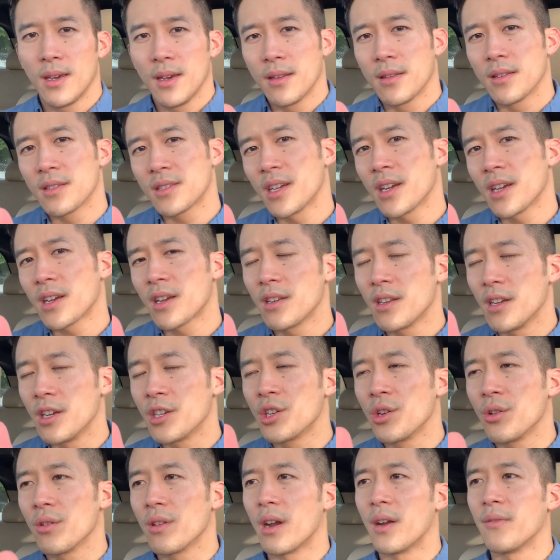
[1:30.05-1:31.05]
The second
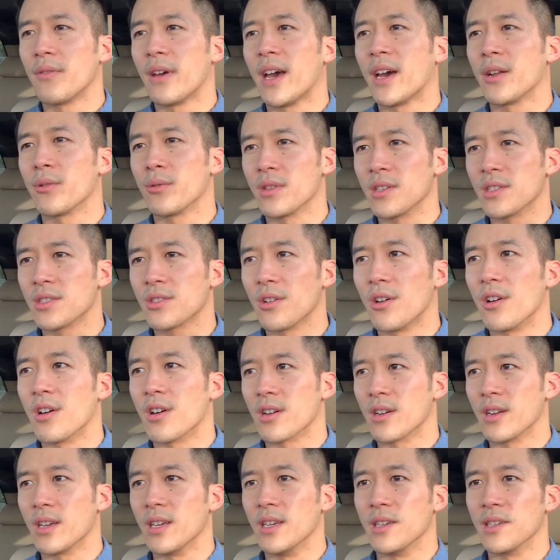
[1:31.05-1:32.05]
issue that I've had with this
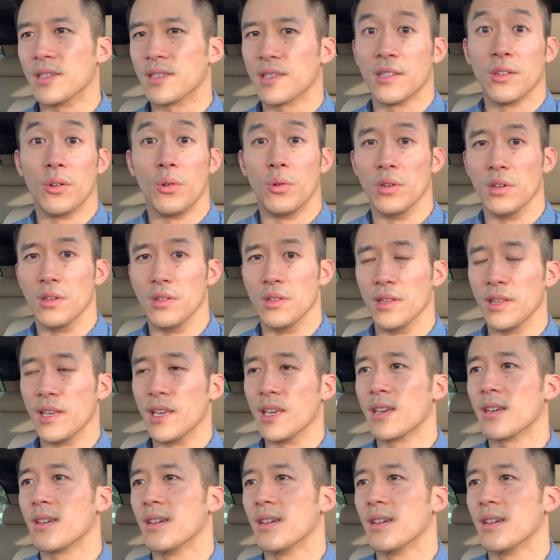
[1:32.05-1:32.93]
car is an oil leak.